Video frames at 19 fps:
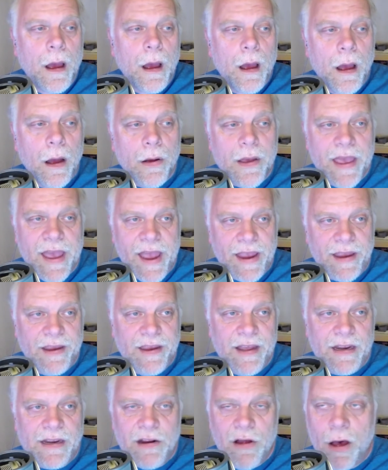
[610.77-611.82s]
Okay,
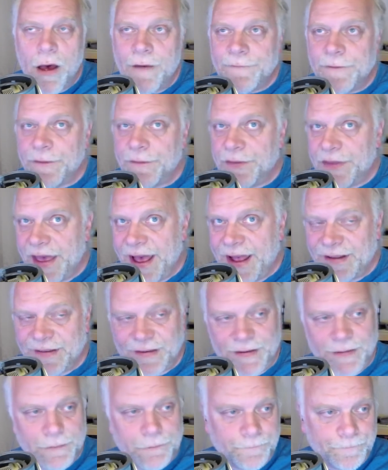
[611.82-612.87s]
getting off of
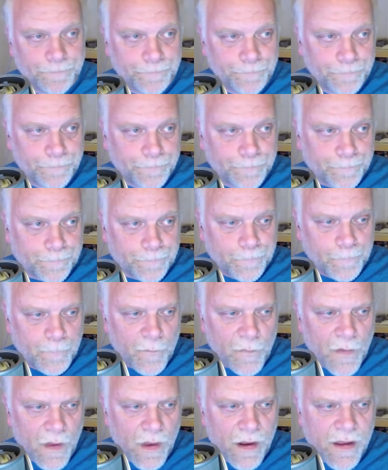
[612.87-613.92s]
that,
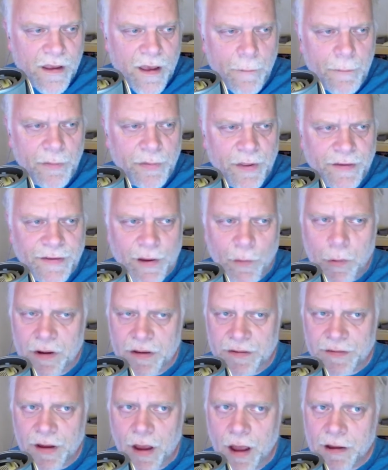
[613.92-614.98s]
a couple things I wanted to
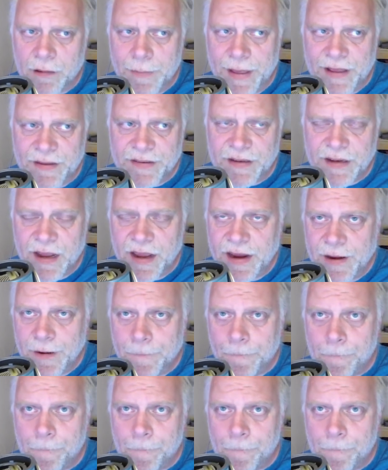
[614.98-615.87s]
talk about tonight.